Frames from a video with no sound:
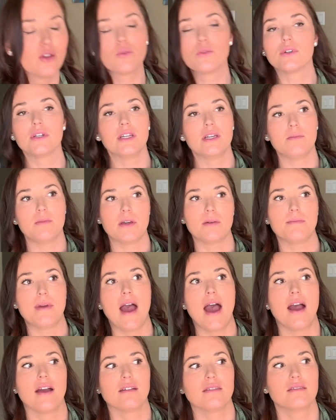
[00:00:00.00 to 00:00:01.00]
really big
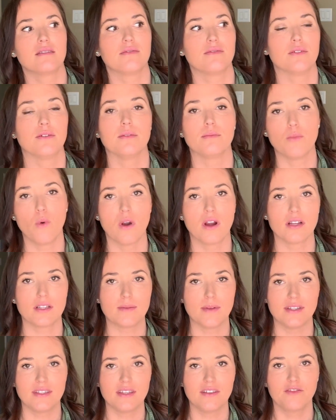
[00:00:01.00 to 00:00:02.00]
packs for more
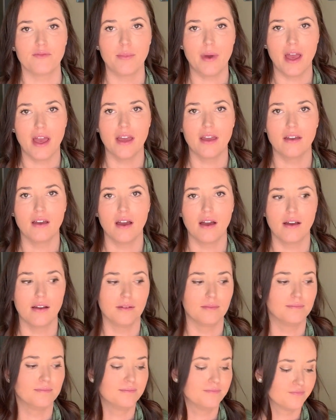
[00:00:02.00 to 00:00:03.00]
expensive, but I
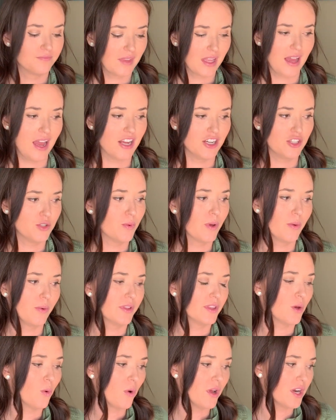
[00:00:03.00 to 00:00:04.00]
just went
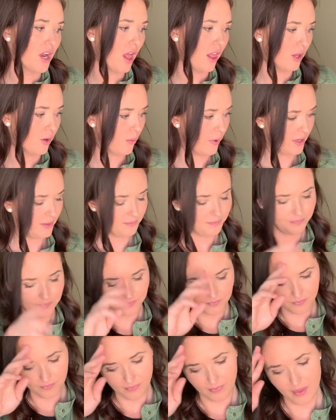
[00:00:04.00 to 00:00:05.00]
with the $1 one.
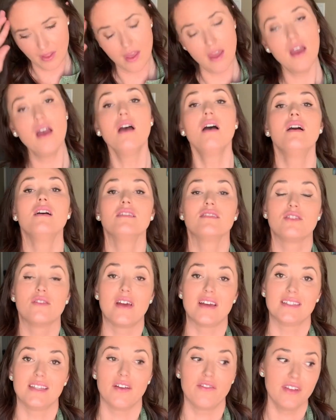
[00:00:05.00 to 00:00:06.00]
So
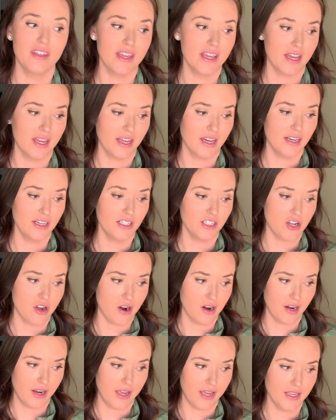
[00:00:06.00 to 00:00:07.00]
that's everything I got at
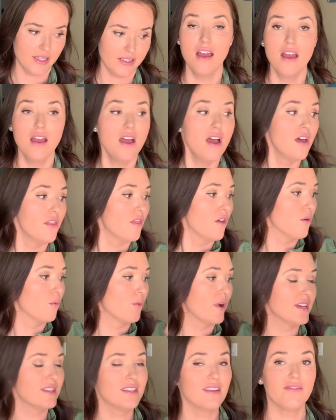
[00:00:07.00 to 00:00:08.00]
Target. The
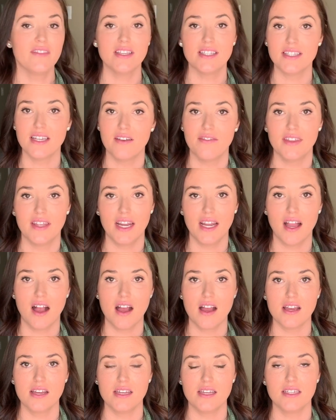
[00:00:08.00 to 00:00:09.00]
rest of the stuff that I
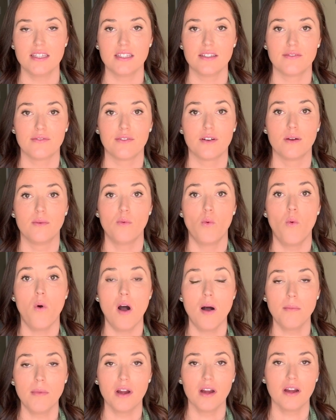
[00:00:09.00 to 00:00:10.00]
got is from
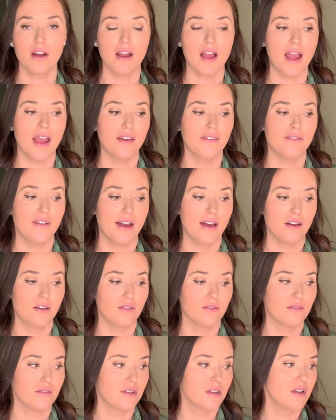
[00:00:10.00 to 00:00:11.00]
Walmart. I
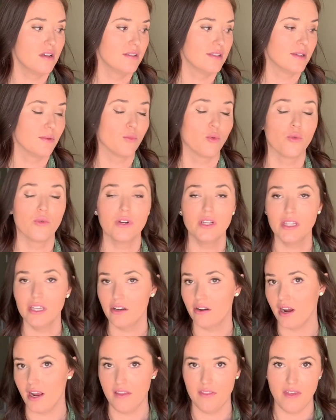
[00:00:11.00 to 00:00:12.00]
found some really
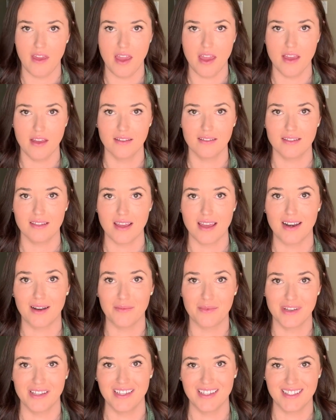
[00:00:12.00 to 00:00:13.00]
great things and I'm
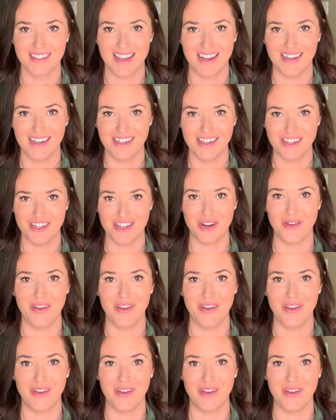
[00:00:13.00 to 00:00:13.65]
real excited to show